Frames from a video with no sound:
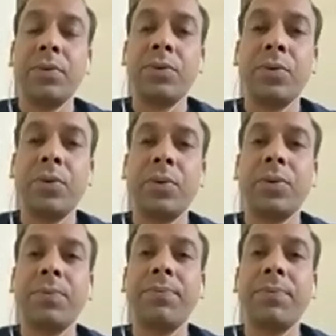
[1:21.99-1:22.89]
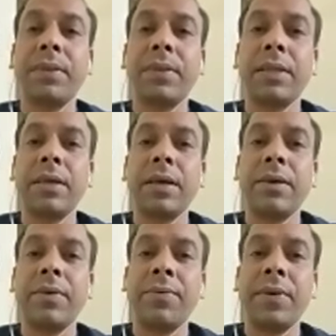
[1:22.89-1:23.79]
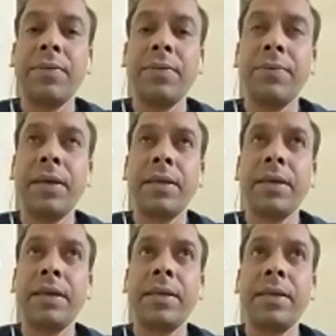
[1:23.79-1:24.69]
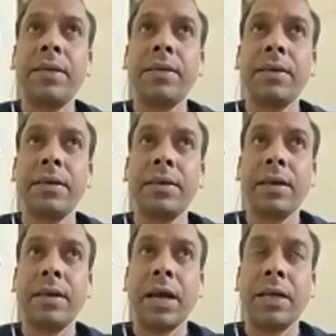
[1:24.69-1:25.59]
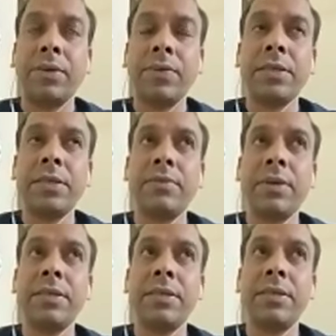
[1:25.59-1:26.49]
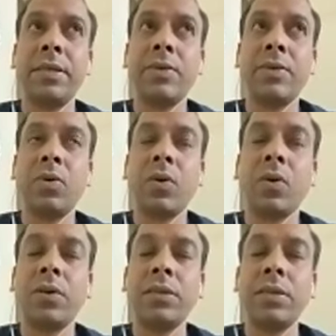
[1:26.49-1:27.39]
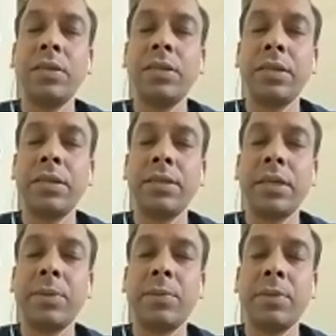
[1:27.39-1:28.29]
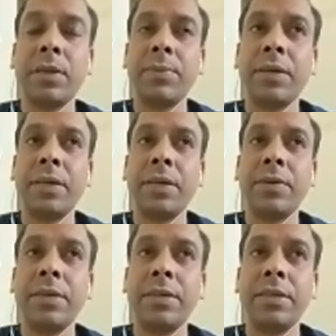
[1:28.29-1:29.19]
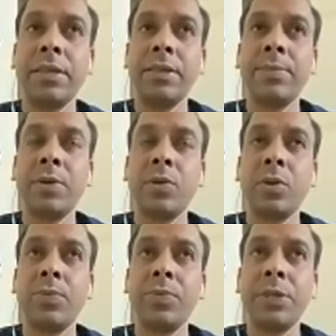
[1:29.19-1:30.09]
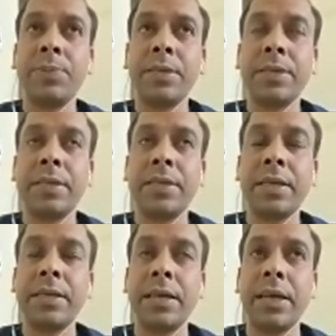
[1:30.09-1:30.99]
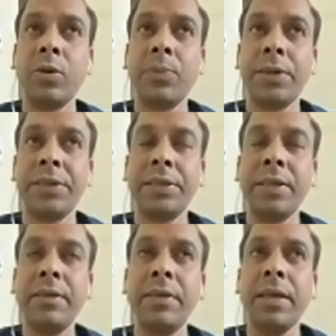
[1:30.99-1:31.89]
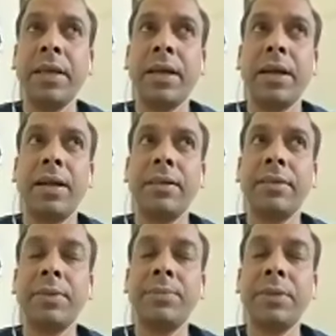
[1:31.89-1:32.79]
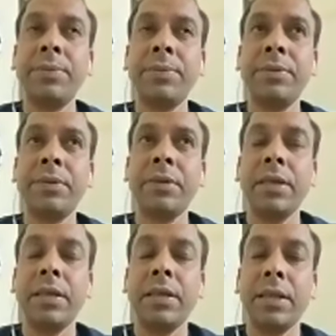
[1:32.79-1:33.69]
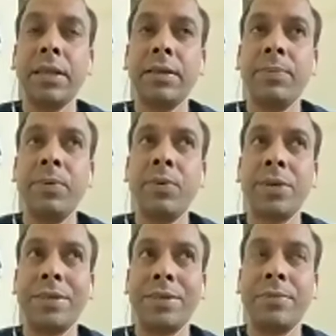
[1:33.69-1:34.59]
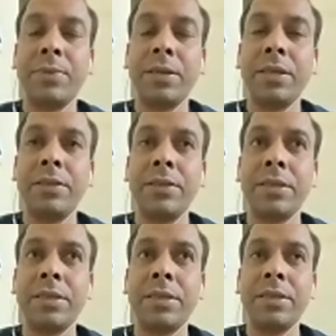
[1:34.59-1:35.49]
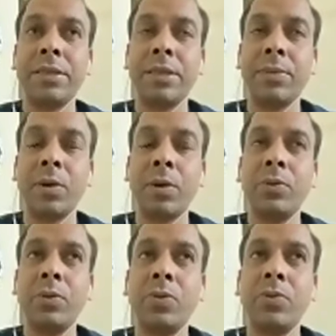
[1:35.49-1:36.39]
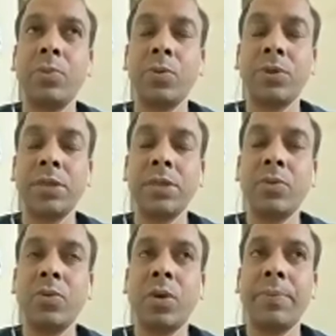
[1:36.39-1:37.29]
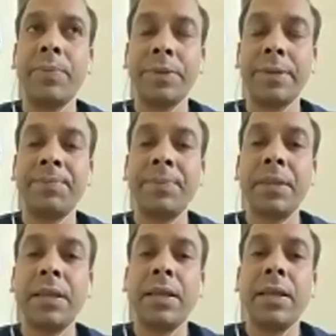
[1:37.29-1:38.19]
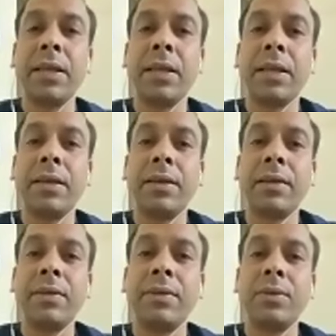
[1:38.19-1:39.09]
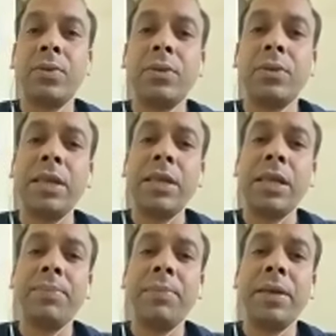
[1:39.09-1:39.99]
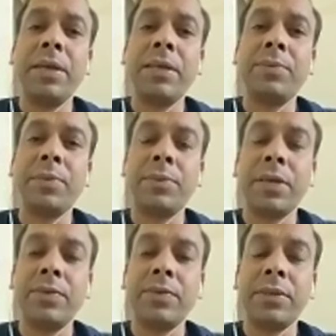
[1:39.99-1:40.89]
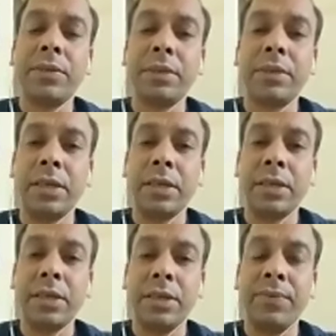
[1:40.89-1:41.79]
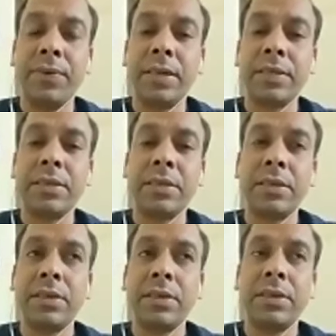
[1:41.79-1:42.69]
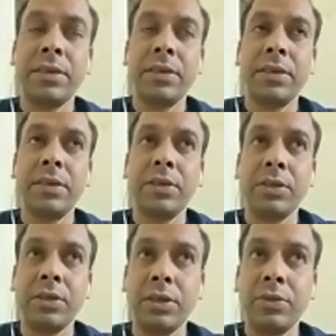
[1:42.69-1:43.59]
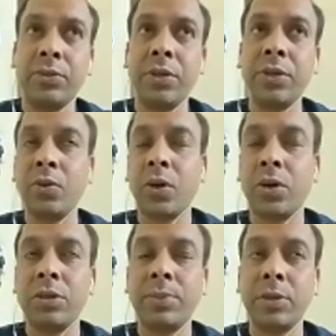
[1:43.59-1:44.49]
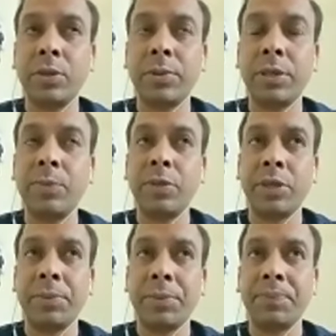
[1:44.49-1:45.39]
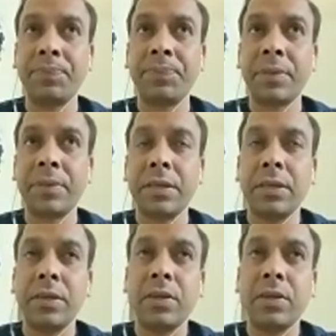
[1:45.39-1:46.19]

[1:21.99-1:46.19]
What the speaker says: So when we are getting adverse events, they do occur in this type of the rapidly dividing cells, because of which patient get alopecia and sometimes like mucositis, burning sensations in the mouth, loose motions do happens. So there are like many type of the adverse effects usually do occur because of the chemotherapy. Mm.